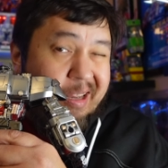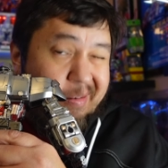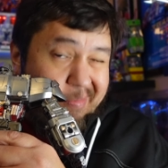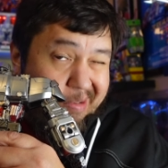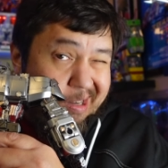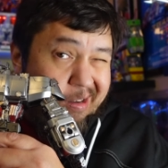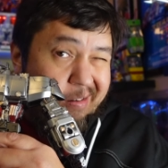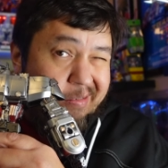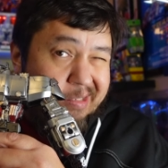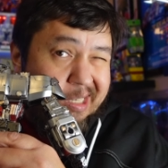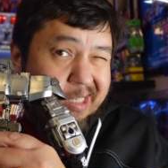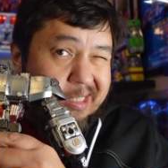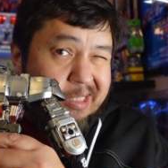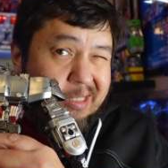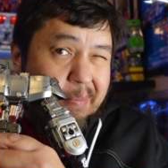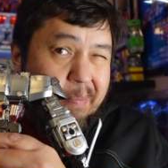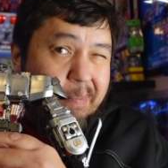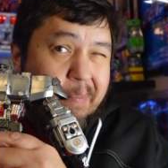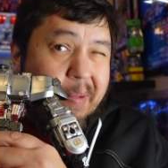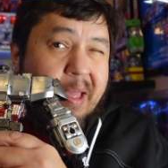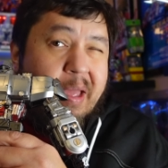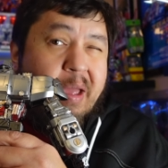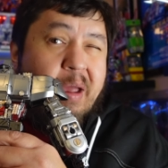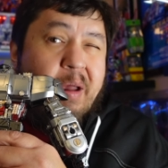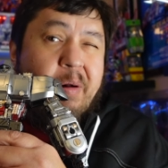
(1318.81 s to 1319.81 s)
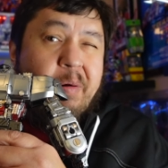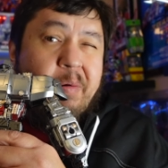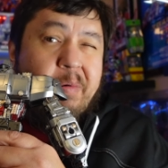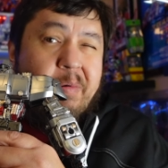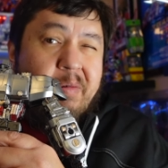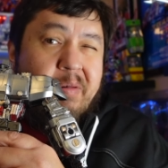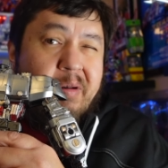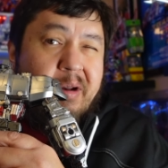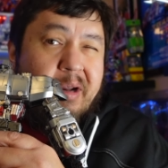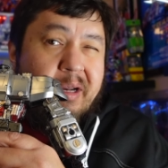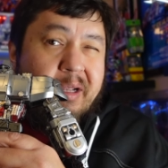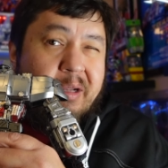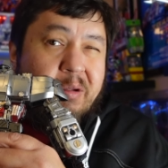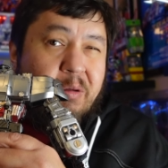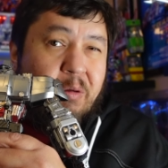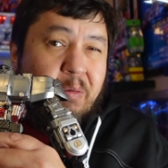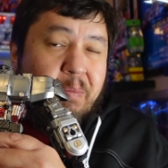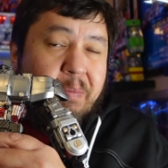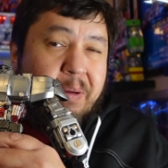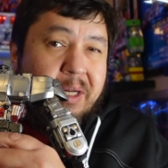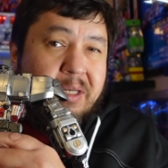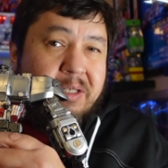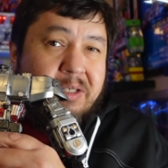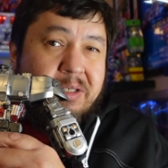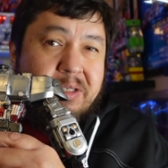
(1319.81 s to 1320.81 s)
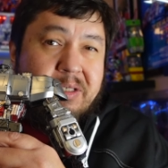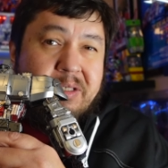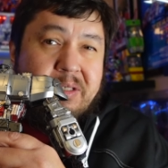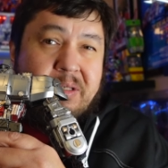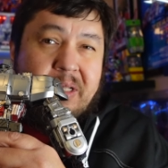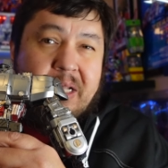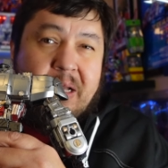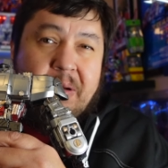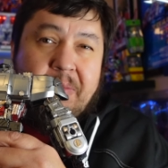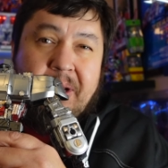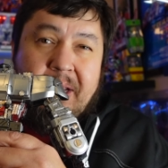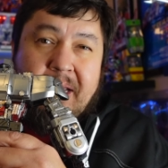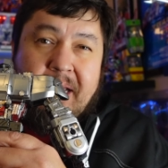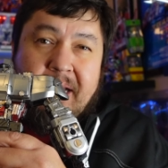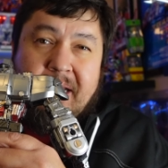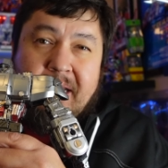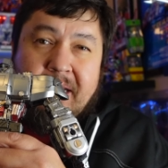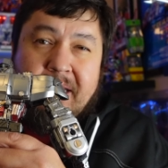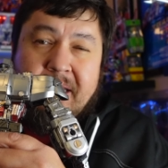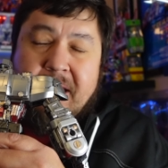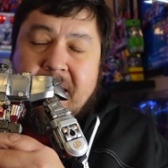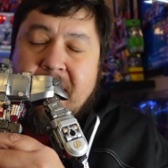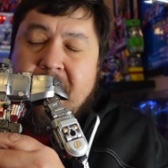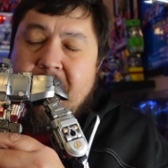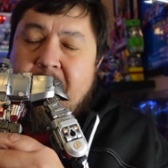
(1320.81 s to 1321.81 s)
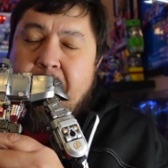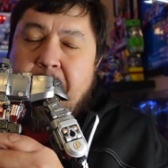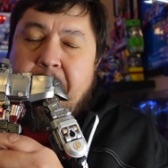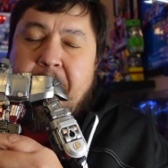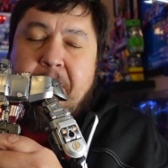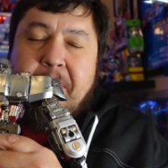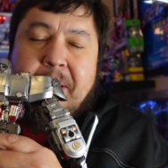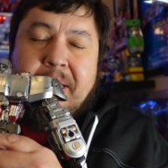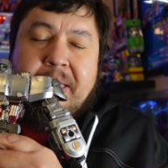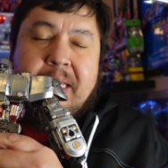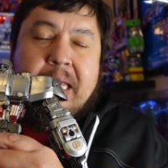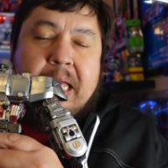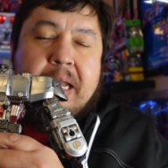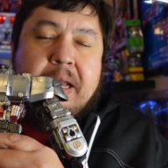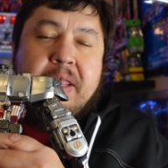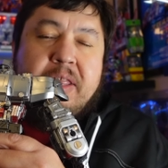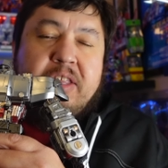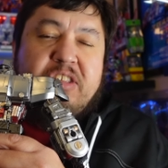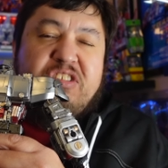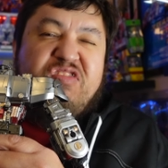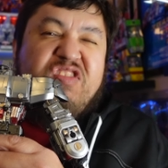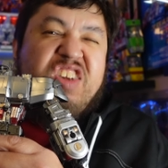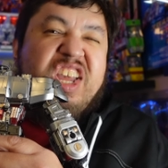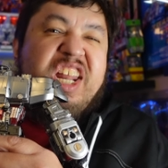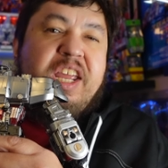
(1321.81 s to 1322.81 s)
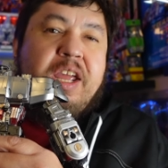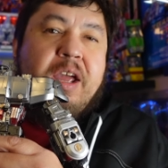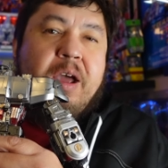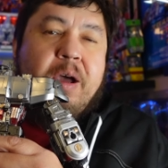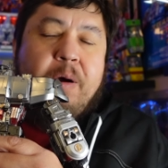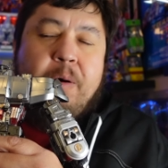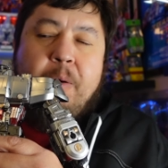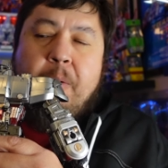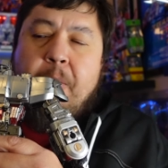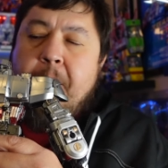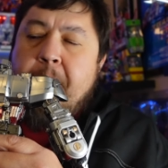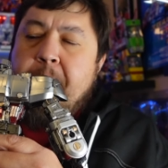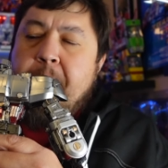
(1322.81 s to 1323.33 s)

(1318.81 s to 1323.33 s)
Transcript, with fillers: I'm gonna go take some really cool pictures so that way I can put them at the end of this video